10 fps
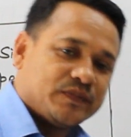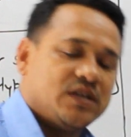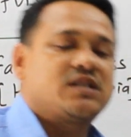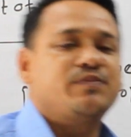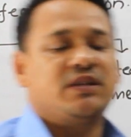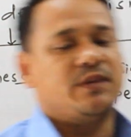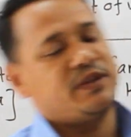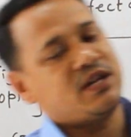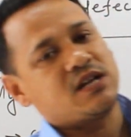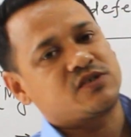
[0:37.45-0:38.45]
It's me
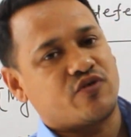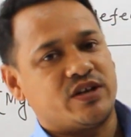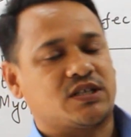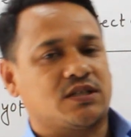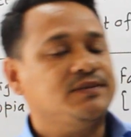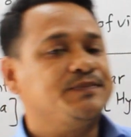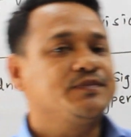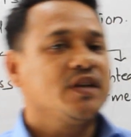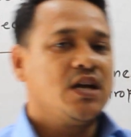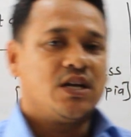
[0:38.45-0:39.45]
Daisyschool Shrestha.
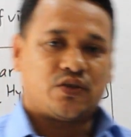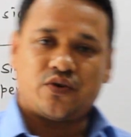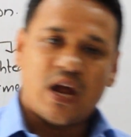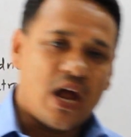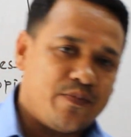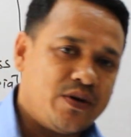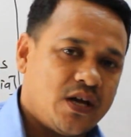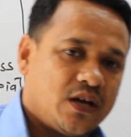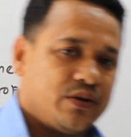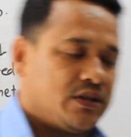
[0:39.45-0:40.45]
Today I am
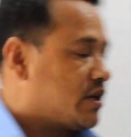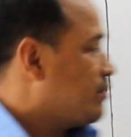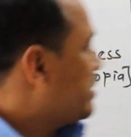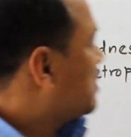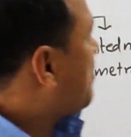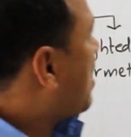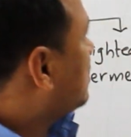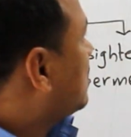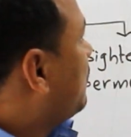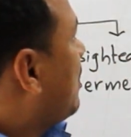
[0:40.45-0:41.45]
here with the remaining
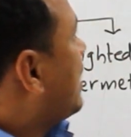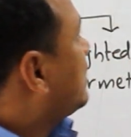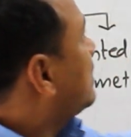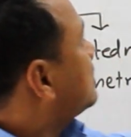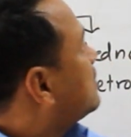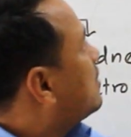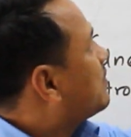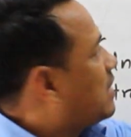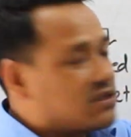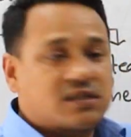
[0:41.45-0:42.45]
part of life lesson of
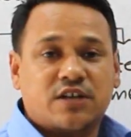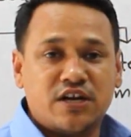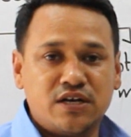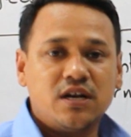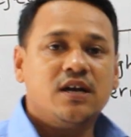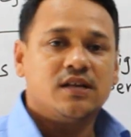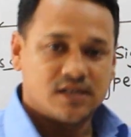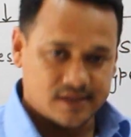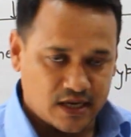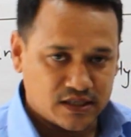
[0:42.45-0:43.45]
class 10
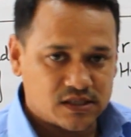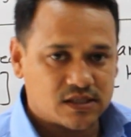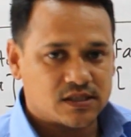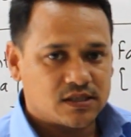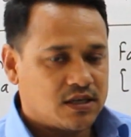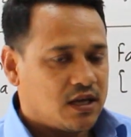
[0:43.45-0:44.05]
science.